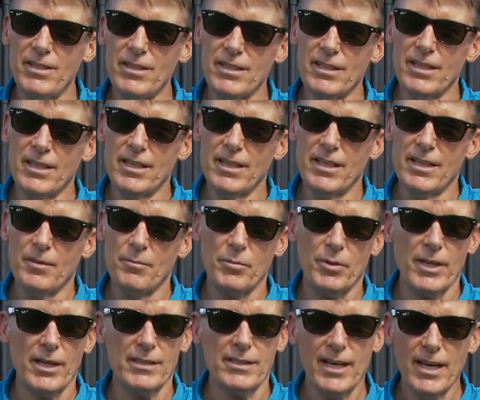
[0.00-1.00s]
it
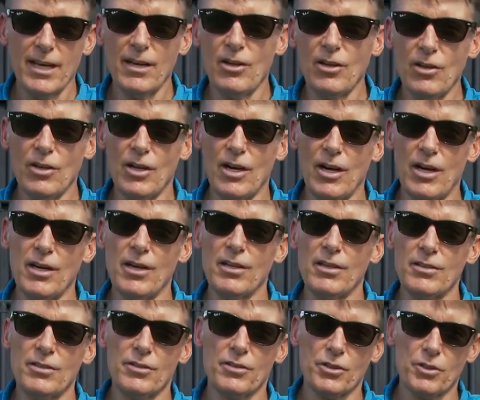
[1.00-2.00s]
plays hell
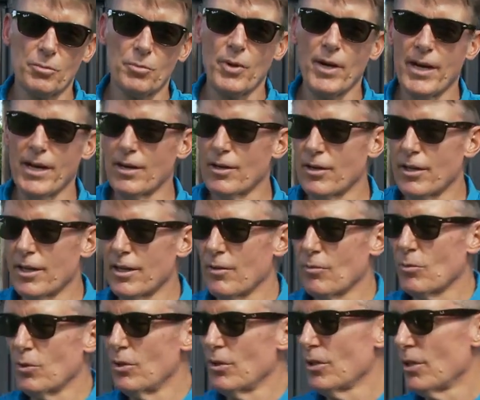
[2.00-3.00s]
on your sprayer. It
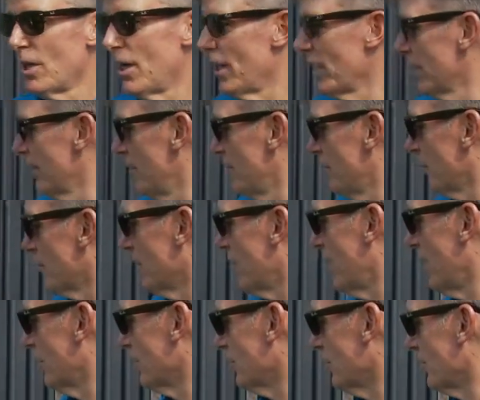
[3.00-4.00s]
will clog up your
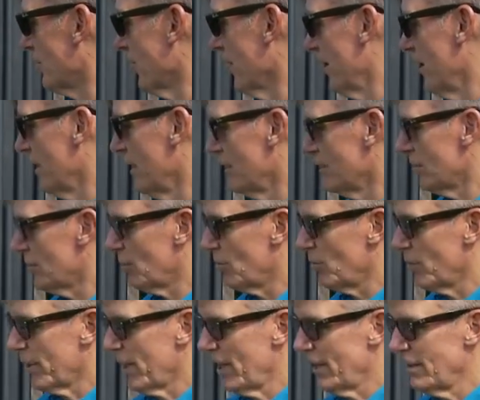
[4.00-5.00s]
nozzle. So
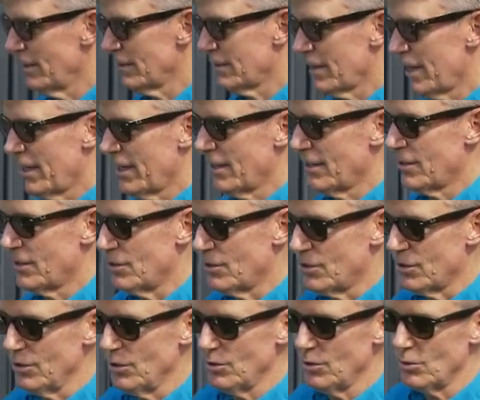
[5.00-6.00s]
what I decided to
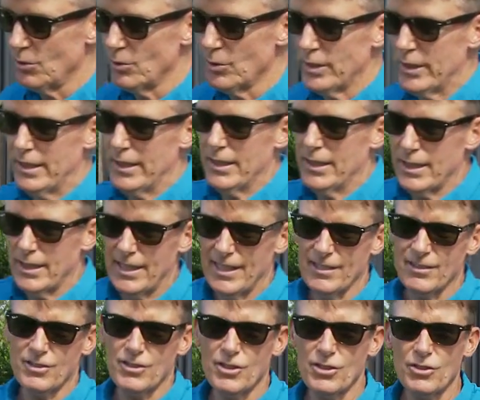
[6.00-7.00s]
do
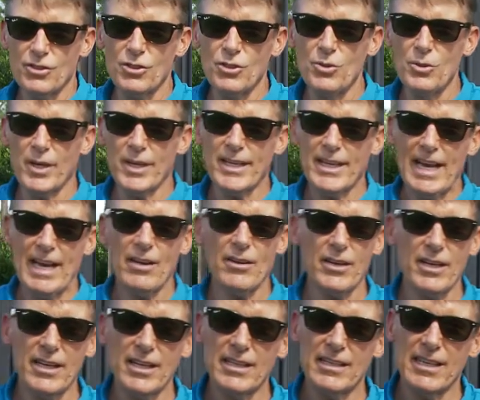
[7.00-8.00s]
is just do a
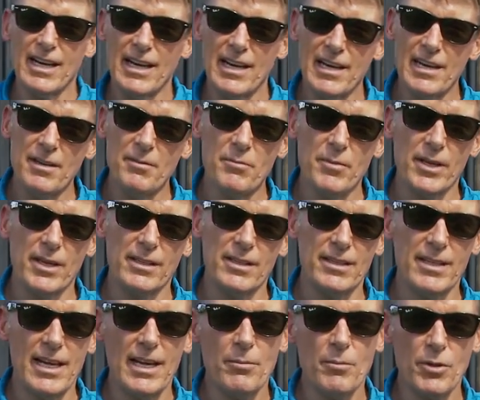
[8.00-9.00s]
gallon at a time. And
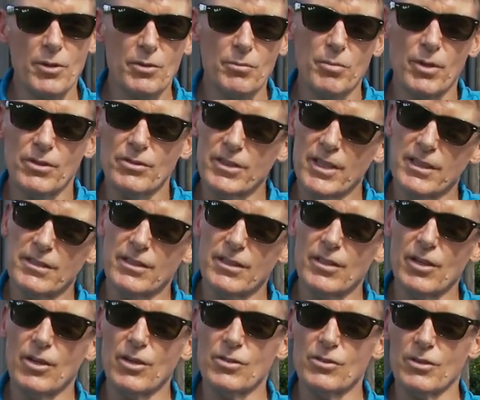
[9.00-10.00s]
today I'm gonna do both sides of the
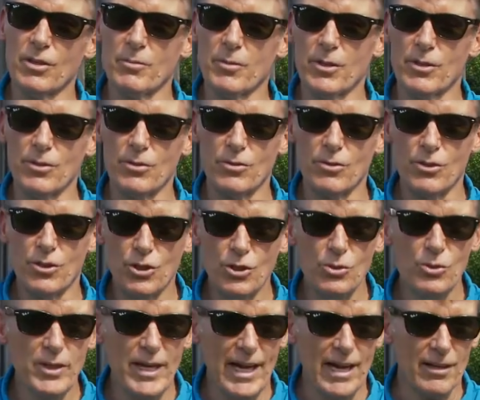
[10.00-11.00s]
garden. So I'm gonna do
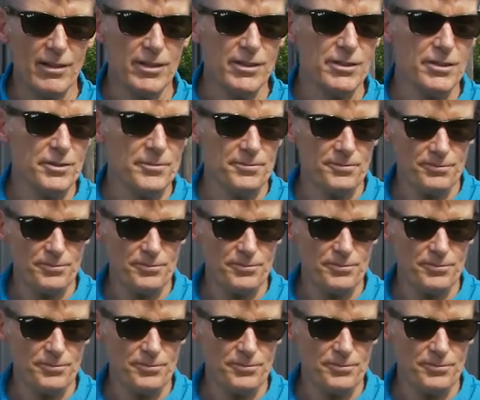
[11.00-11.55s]
two gallons